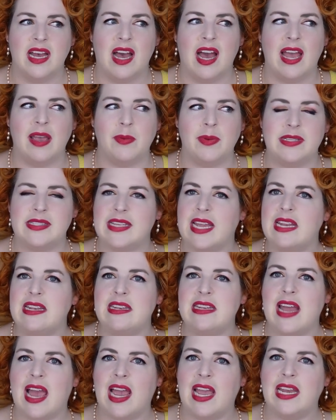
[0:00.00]
I would say
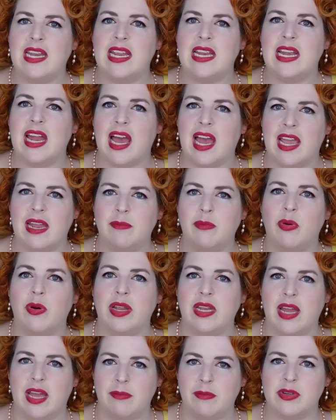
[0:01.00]

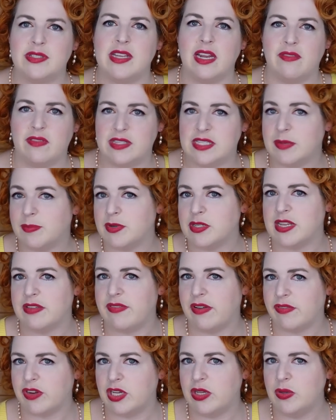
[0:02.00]
99.9% .9 of the zippers
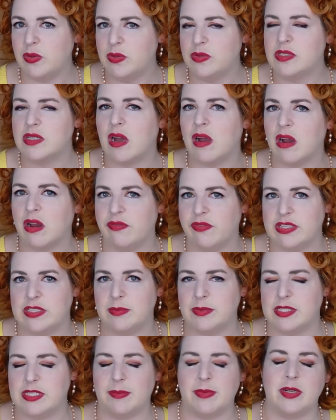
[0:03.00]
I've ever used are
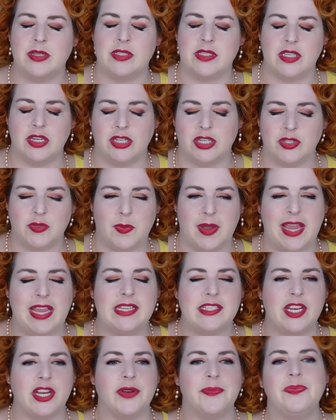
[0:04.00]
invisible zippers. They're just way
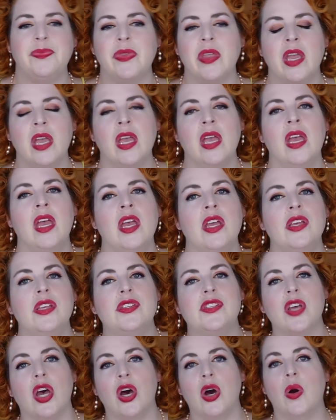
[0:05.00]
easier.
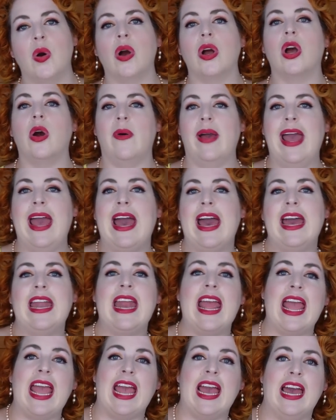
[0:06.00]
So go
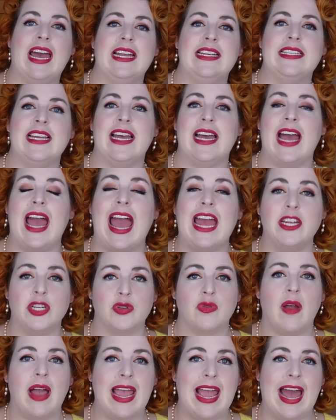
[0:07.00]
ahead and, uh, and
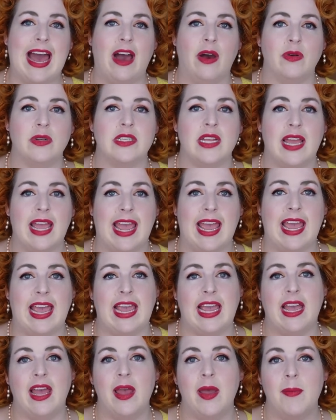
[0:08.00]
try out
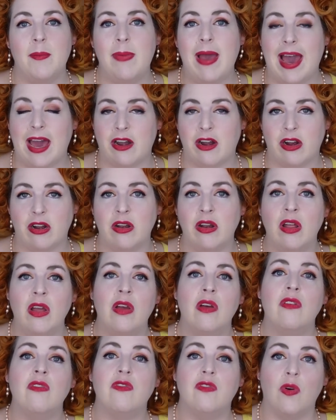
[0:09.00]
a pattern
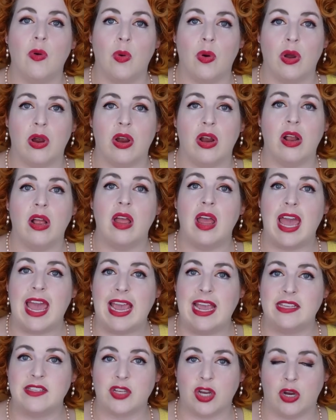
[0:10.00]
for
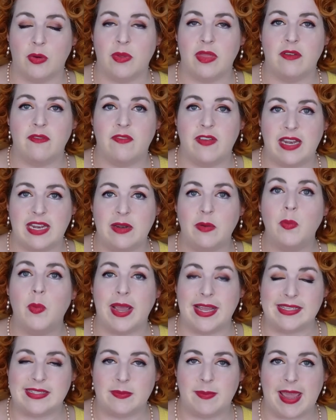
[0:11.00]
a skirt with a fitted
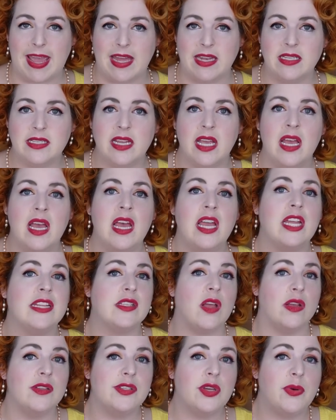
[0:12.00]
waistband. It's
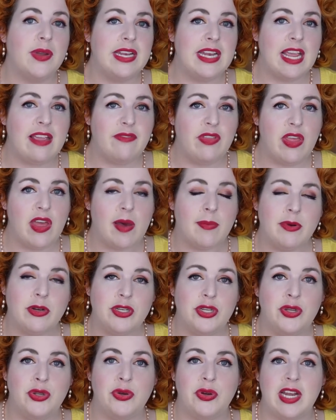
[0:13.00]
also going to give you the
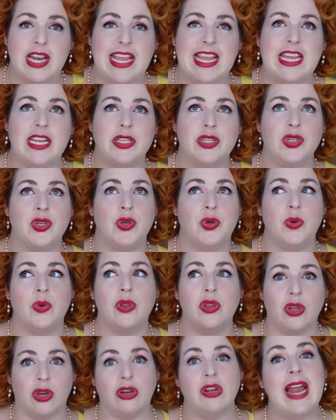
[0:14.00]
opportunity to
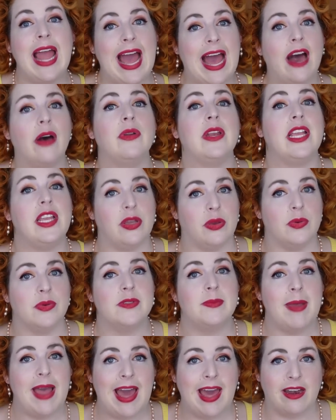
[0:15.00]
learn how to
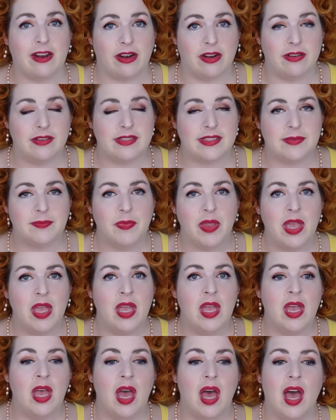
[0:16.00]
use patterns.
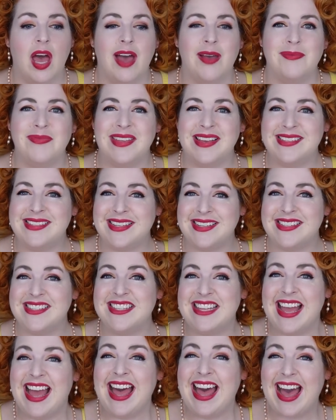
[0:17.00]
Um, this
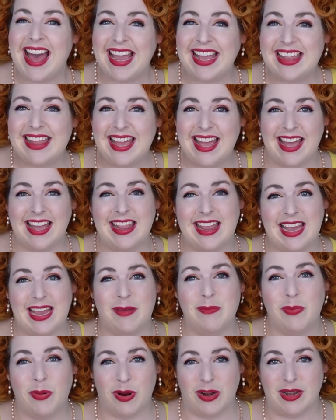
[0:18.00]
is highly, highly
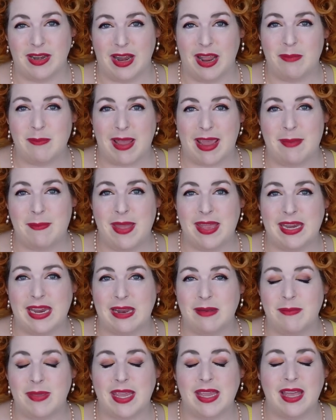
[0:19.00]
important in my
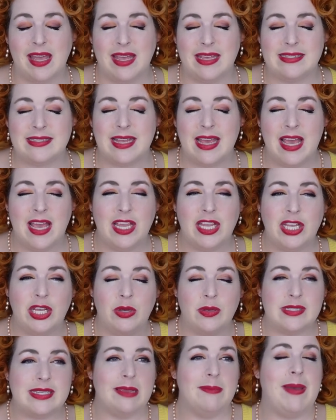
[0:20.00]
opinion because
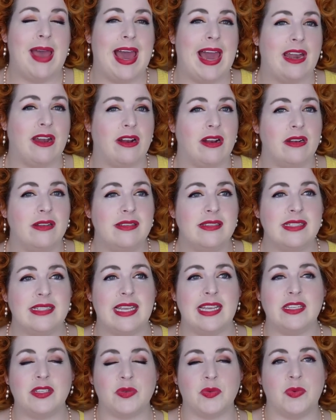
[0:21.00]
using patterns
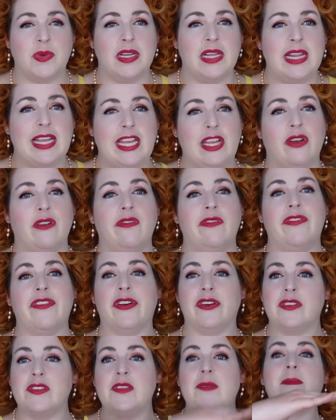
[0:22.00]
is really your
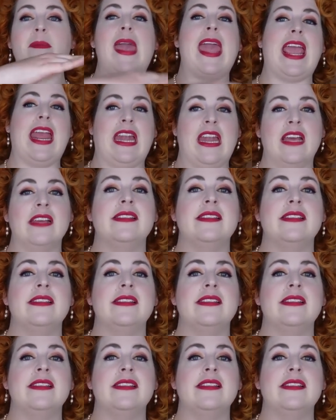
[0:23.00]
first main